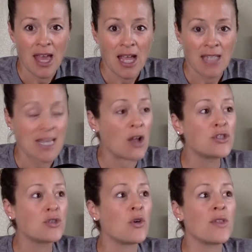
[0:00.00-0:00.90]
Because I
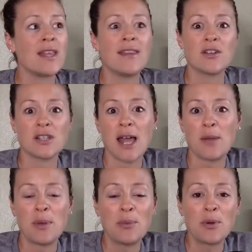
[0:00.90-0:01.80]
also know that there's a lot
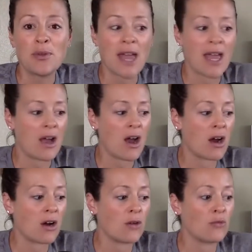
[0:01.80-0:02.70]
of people that
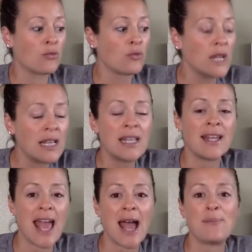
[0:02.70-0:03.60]
are really
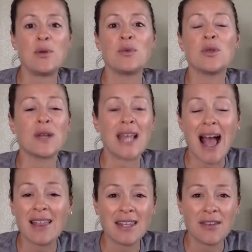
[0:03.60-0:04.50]
unhappy with the
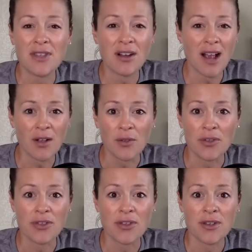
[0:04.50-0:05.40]
reality of their
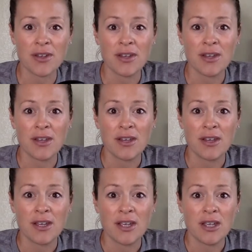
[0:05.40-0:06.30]
health.
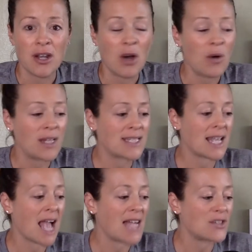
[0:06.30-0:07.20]
You know, it's
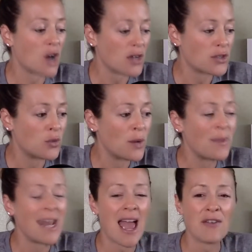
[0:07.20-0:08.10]
like I talk to
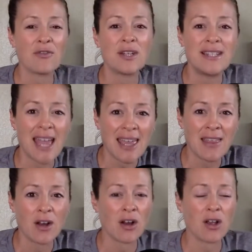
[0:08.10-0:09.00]
women every day
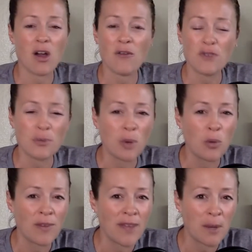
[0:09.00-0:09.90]
that are uncomfortable
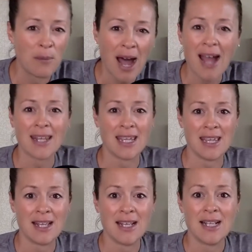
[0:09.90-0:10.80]
with their body.
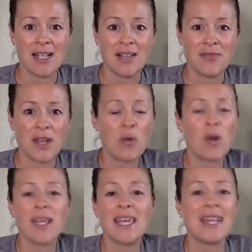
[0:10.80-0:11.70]
They don't
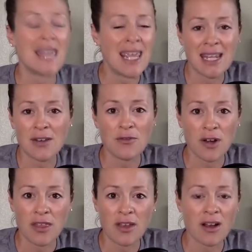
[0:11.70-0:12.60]
want to get naked in
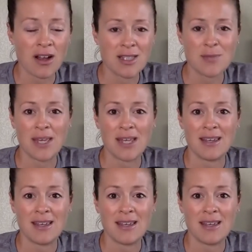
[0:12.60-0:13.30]
front of their husband.